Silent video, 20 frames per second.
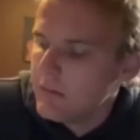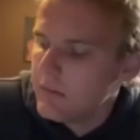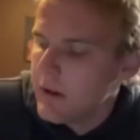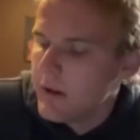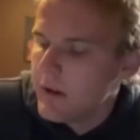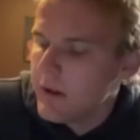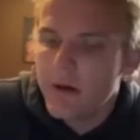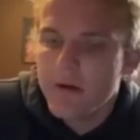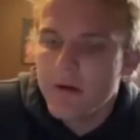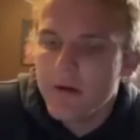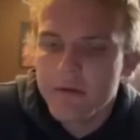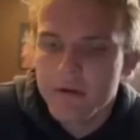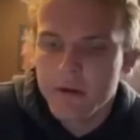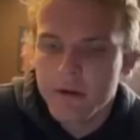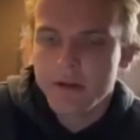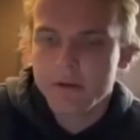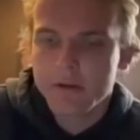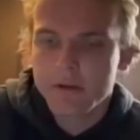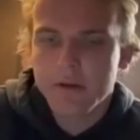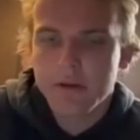And then even
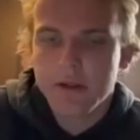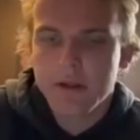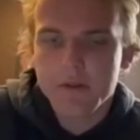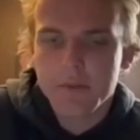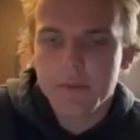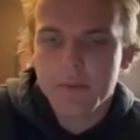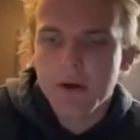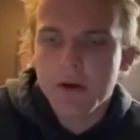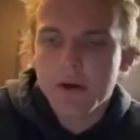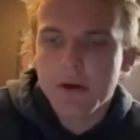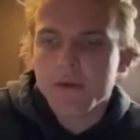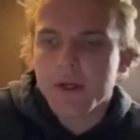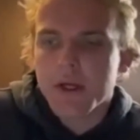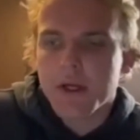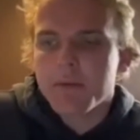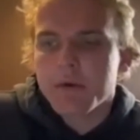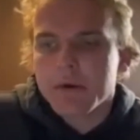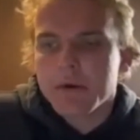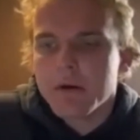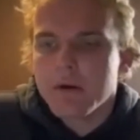that small
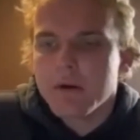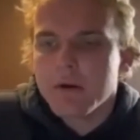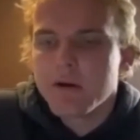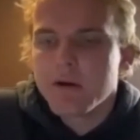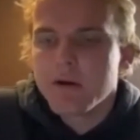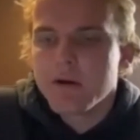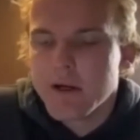example,